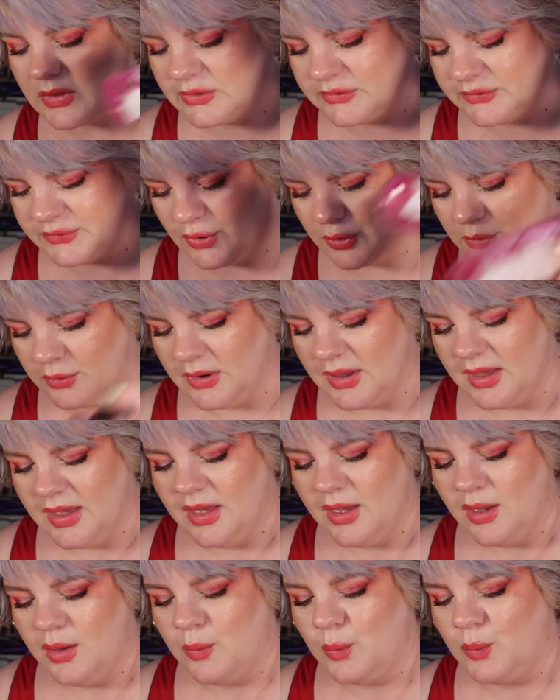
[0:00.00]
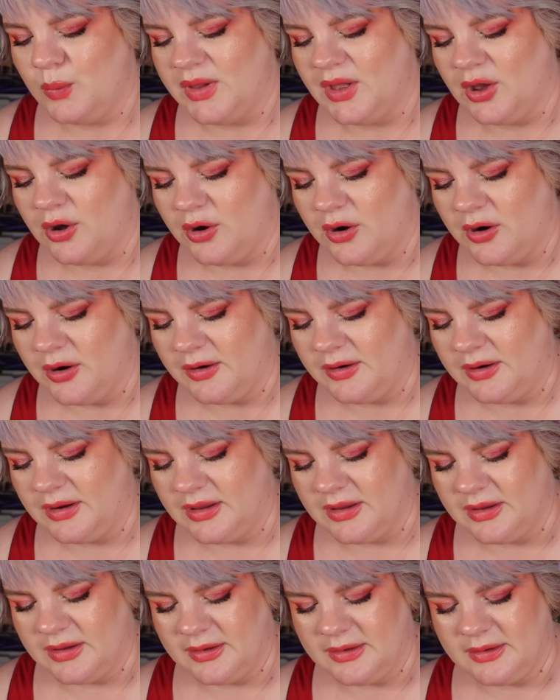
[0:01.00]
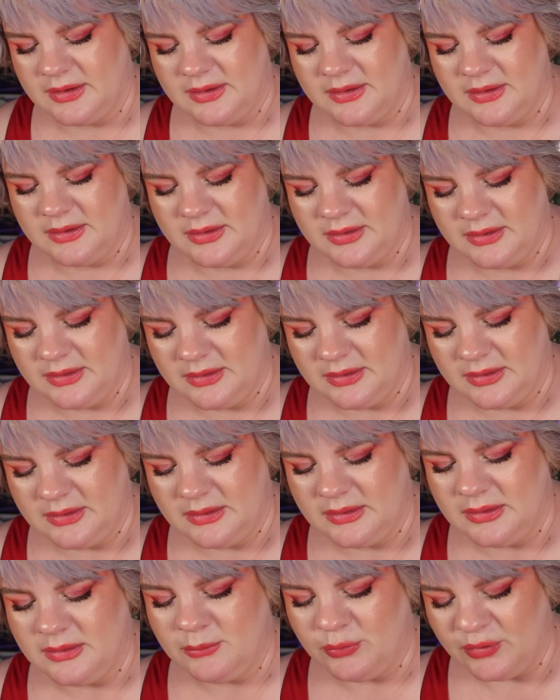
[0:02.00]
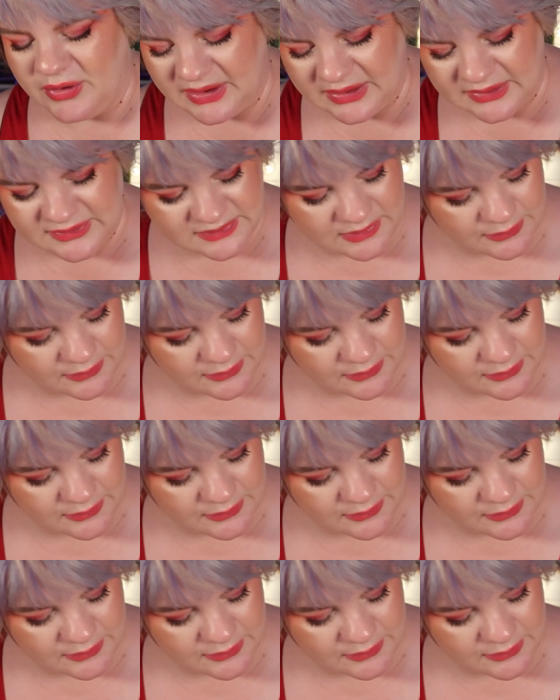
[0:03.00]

So, we are bringing